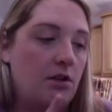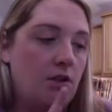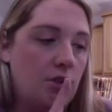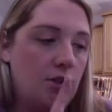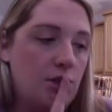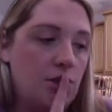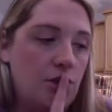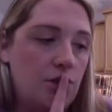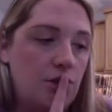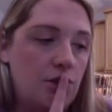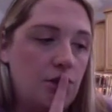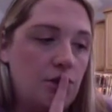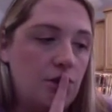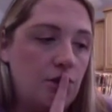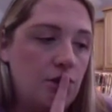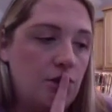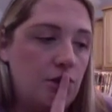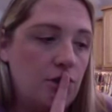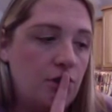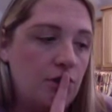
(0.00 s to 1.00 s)

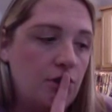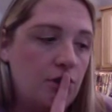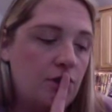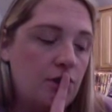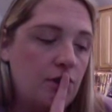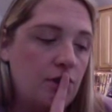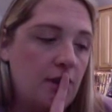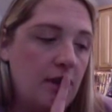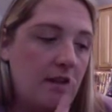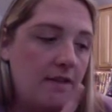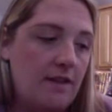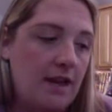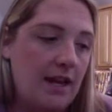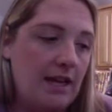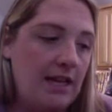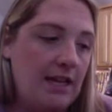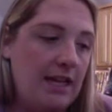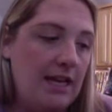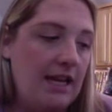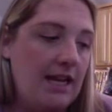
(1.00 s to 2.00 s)
Shh. Then
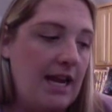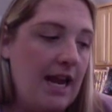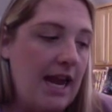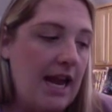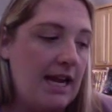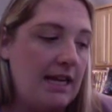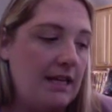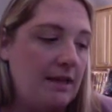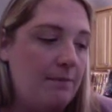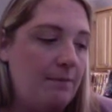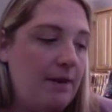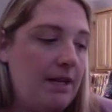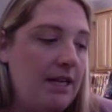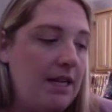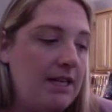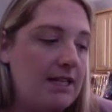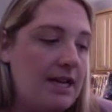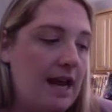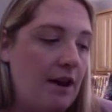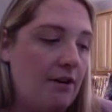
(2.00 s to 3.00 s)
he and Annie
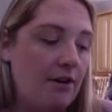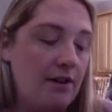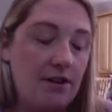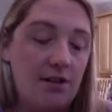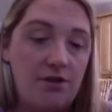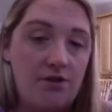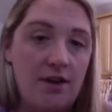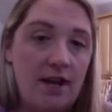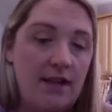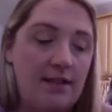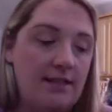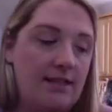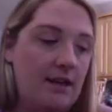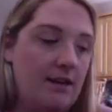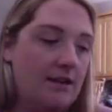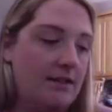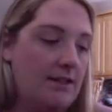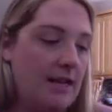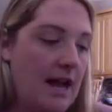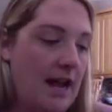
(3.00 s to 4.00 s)
peeked out at the
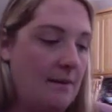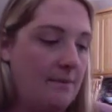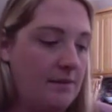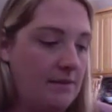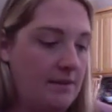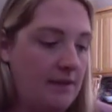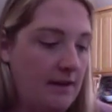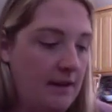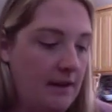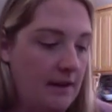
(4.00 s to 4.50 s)
triceratops.